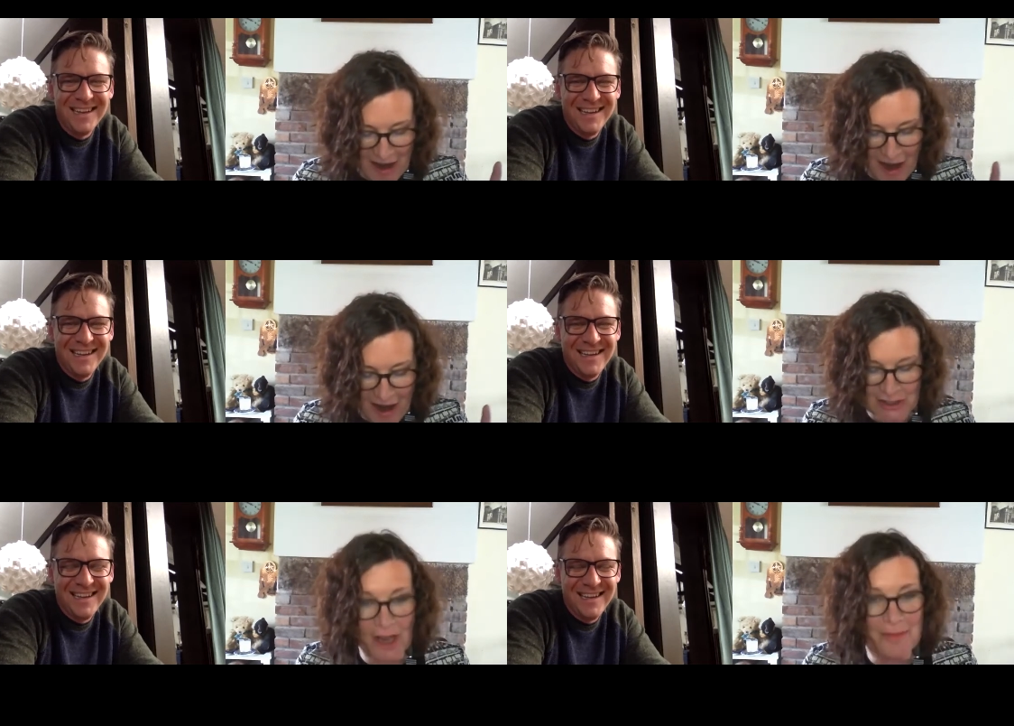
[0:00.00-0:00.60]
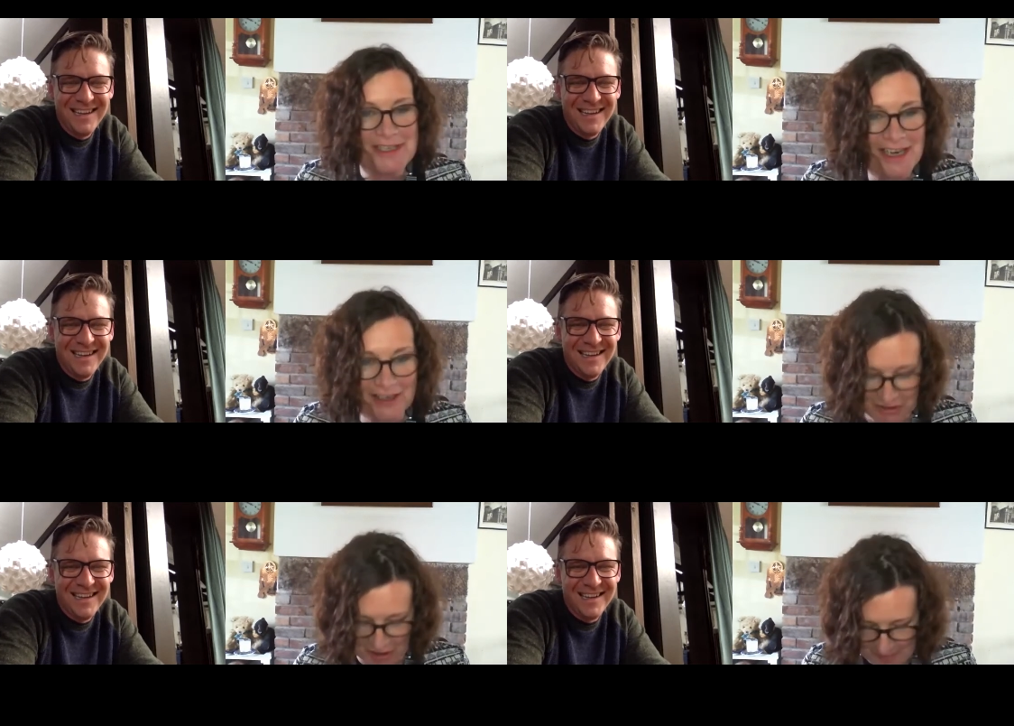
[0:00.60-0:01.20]
Speaker 1: our shop is their
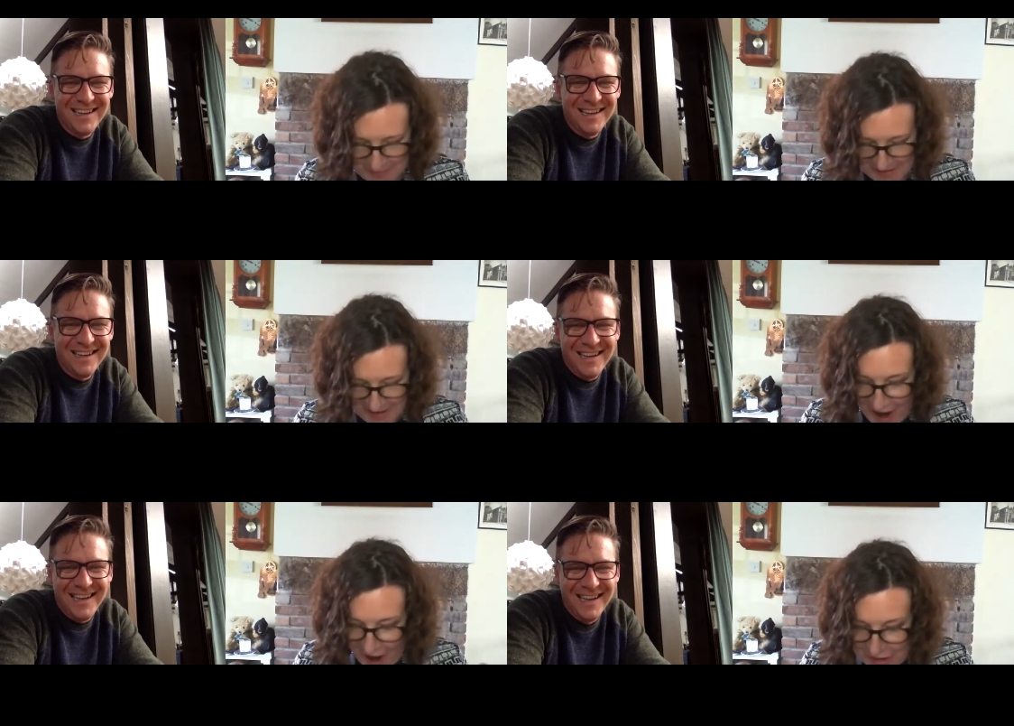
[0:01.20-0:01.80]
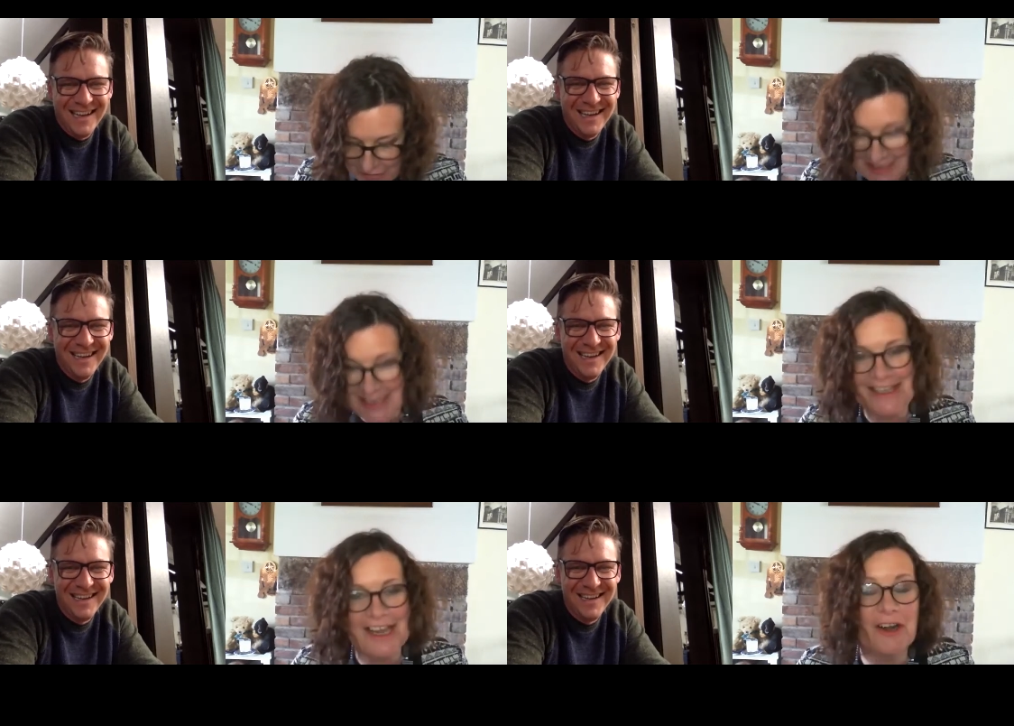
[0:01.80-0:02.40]
shop our green
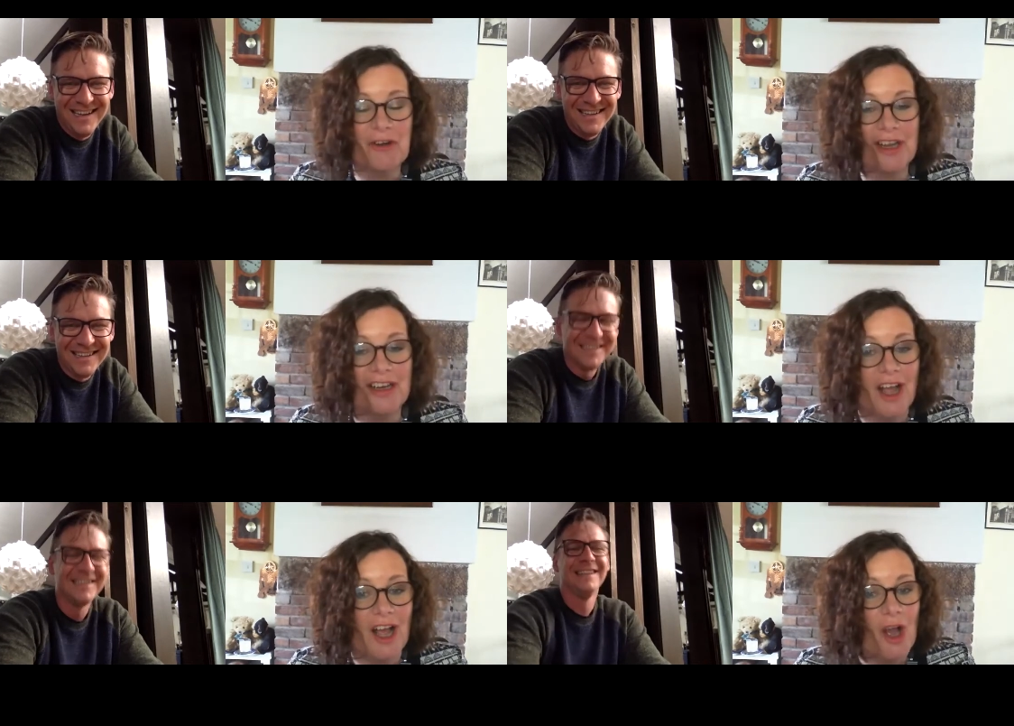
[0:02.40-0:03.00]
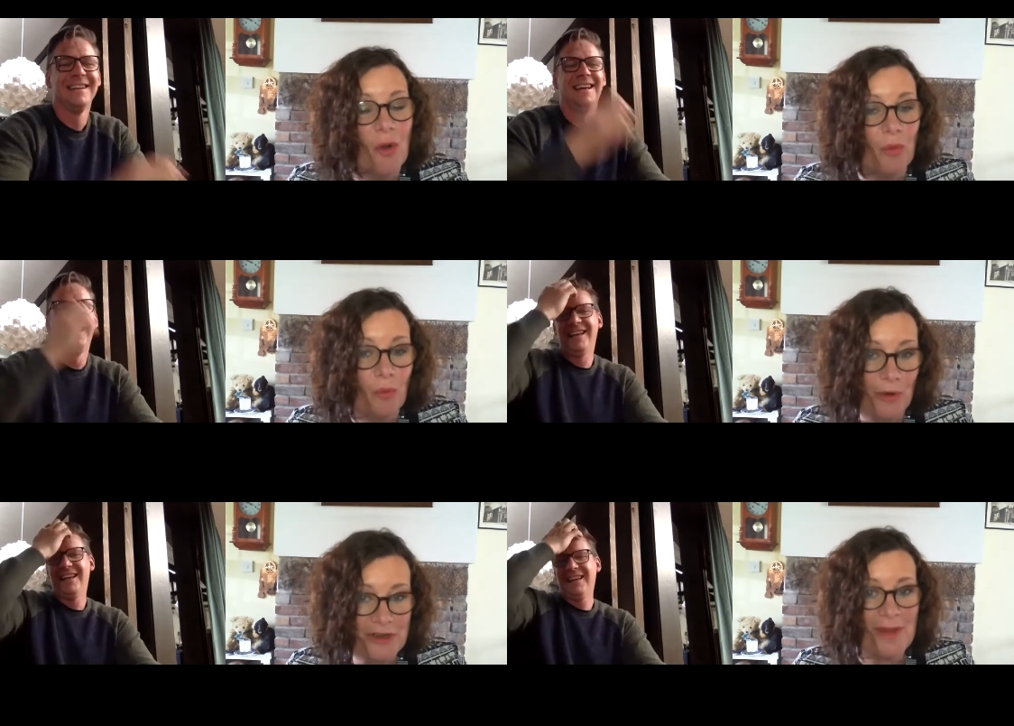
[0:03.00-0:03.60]
is their green
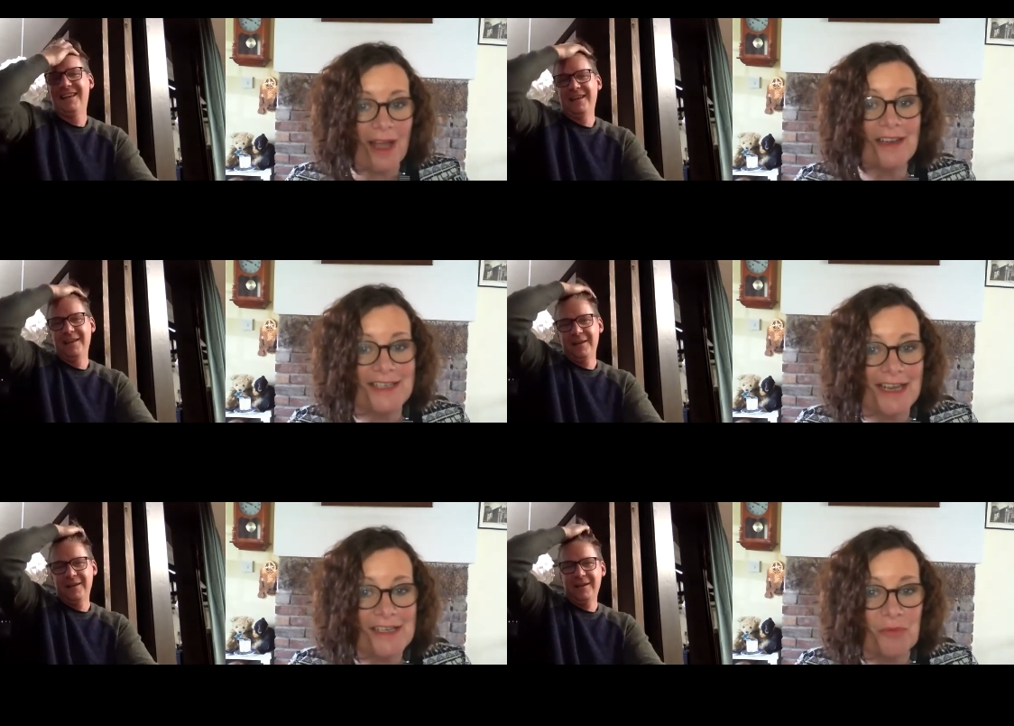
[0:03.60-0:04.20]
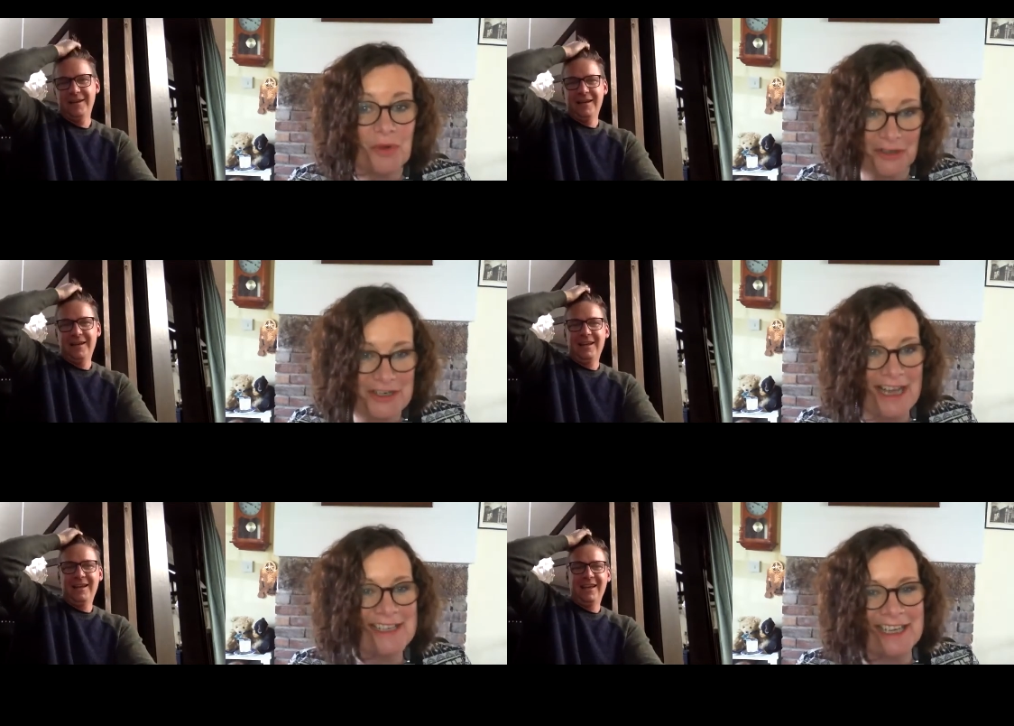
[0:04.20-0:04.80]
will you come back and tell us what your
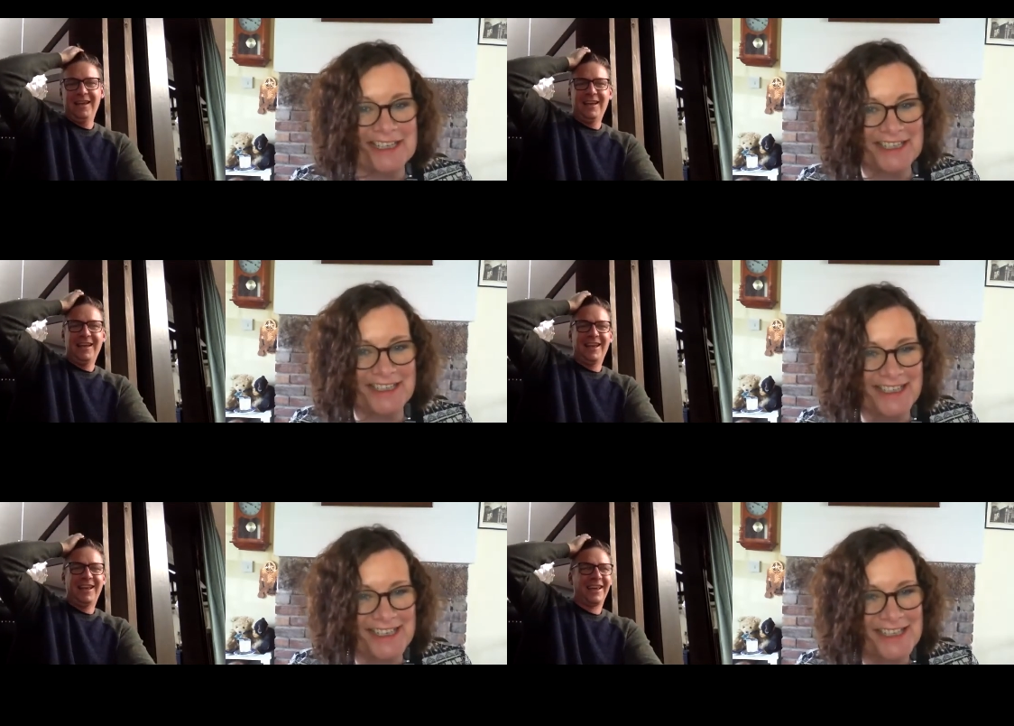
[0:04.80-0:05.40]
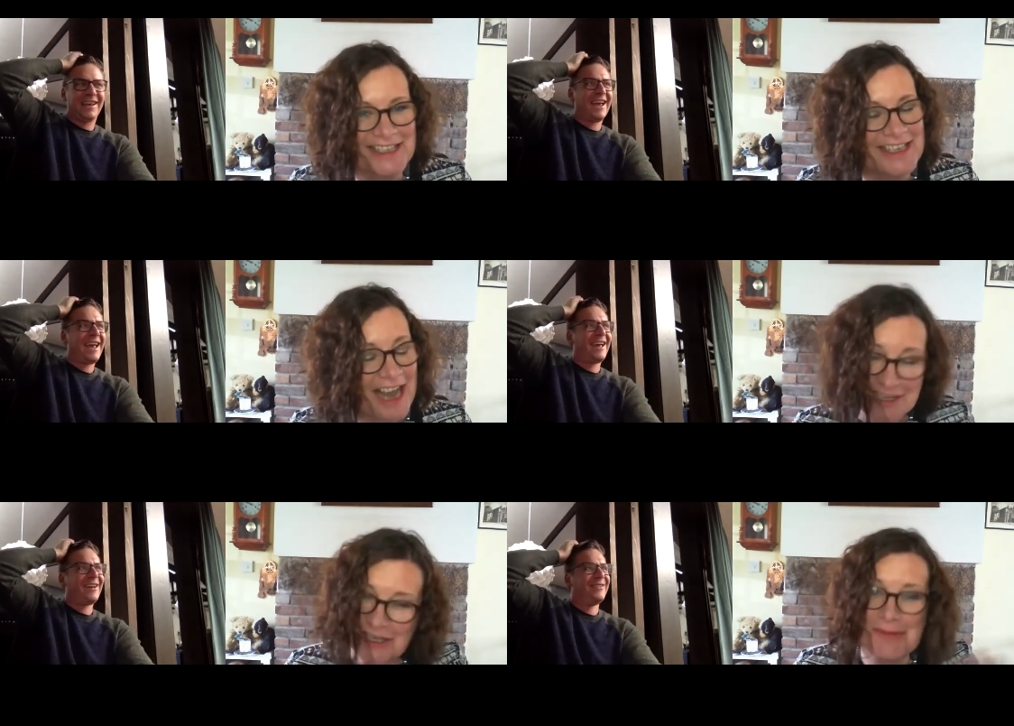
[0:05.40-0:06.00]
next idea is because it's,
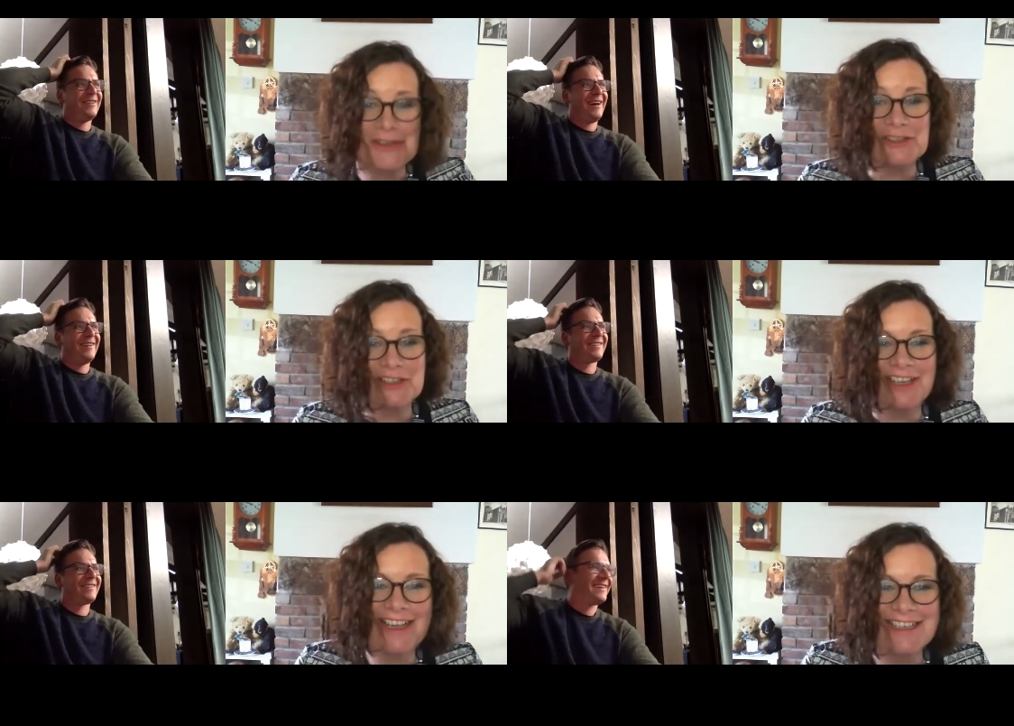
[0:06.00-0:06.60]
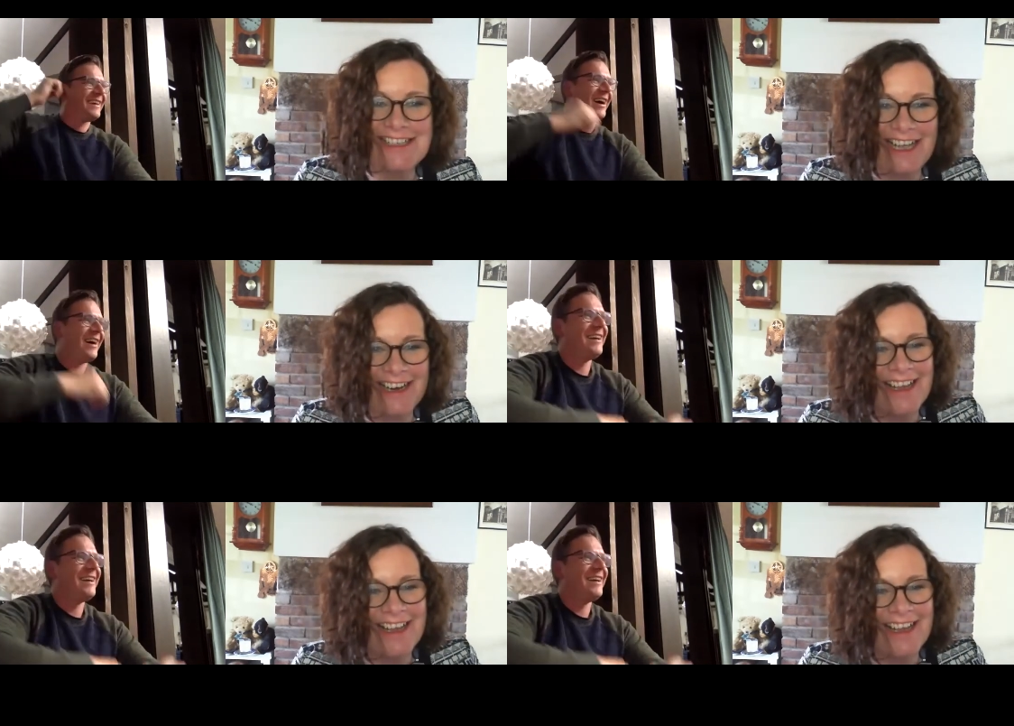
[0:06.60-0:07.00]
it's going to be good i can tell